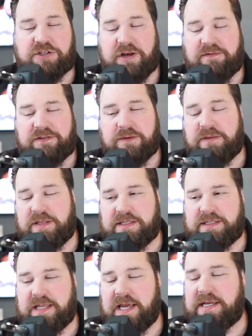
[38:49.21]
You have some of
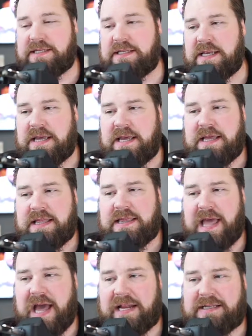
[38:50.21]
these things
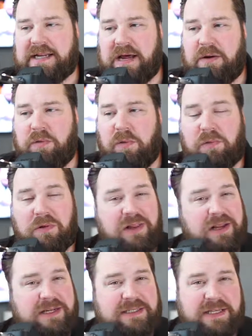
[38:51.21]
that we're
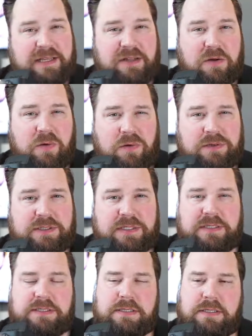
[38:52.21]
really going to see in the court
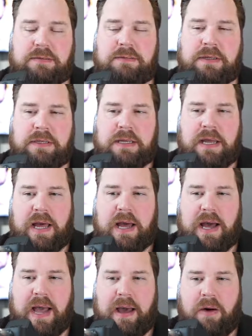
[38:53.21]
system,
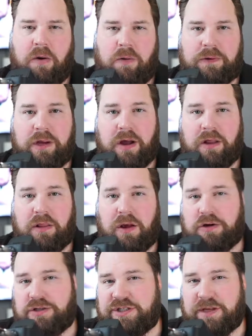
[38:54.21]
how holding on
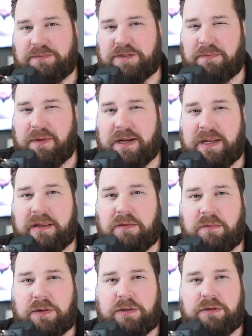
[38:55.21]
large sums of money
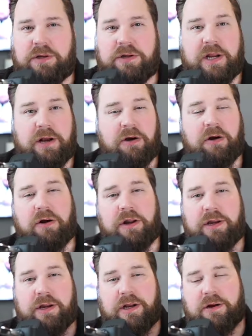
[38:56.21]
when you didn't earn
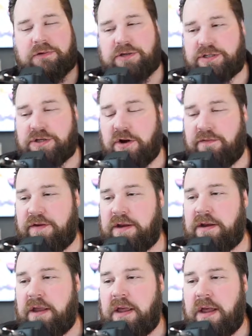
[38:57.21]
it, you don't deserve
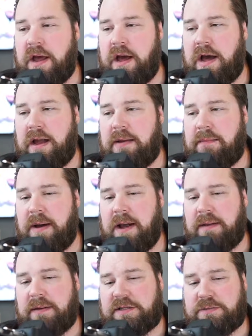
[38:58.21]
it, in my
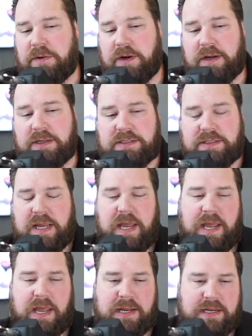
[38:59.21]
experience,
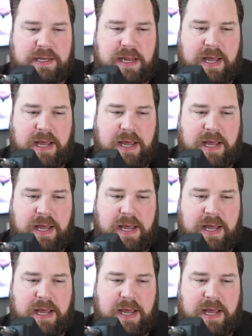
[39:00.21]
and